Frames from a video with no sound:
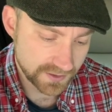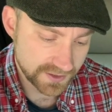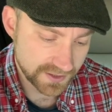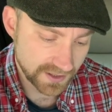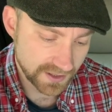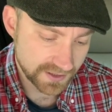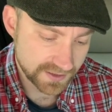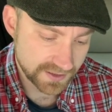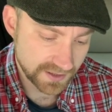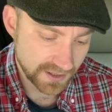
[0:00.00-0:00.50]

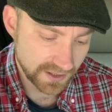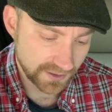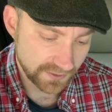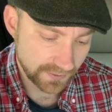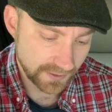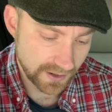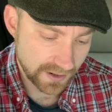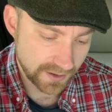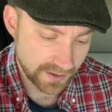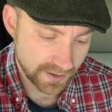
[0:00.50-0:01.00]
60,
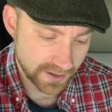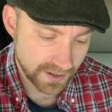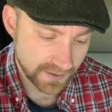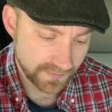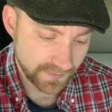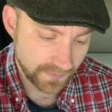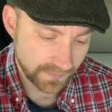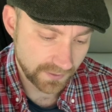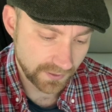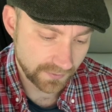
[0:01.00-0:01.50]
309,
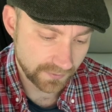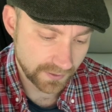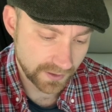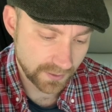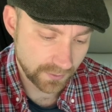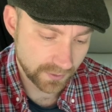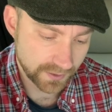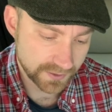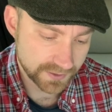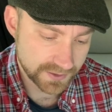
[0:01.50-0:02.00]
53,
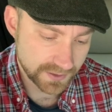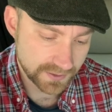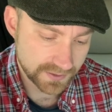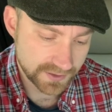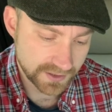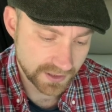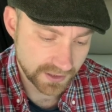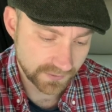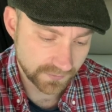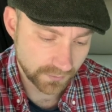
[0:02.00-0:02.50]

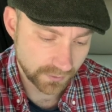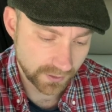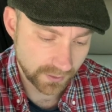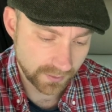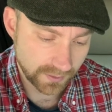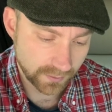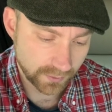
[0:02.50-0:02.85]
126, 41,